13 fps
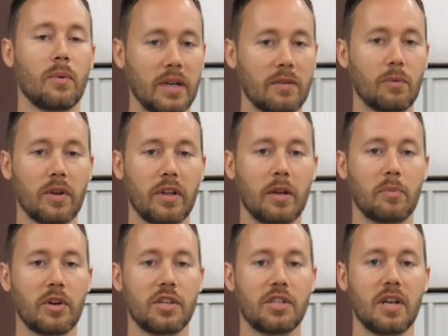We'd really
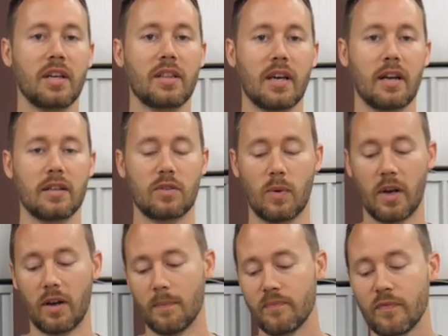appreciate that as
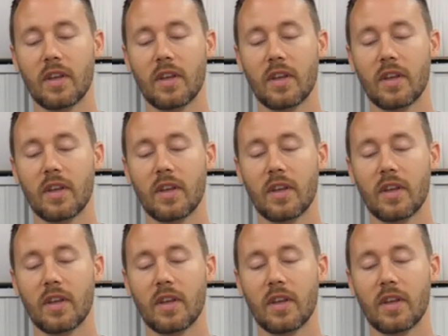well.